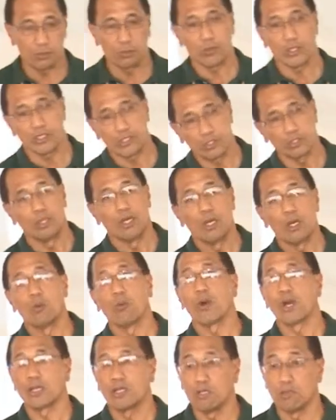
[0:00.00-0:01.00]
the question,
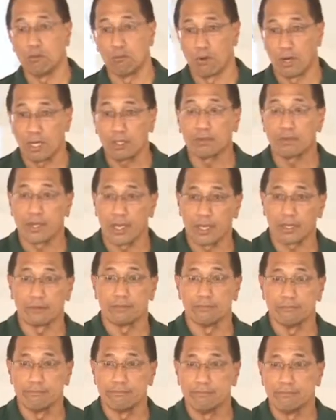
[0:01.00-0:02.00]
why do you want that?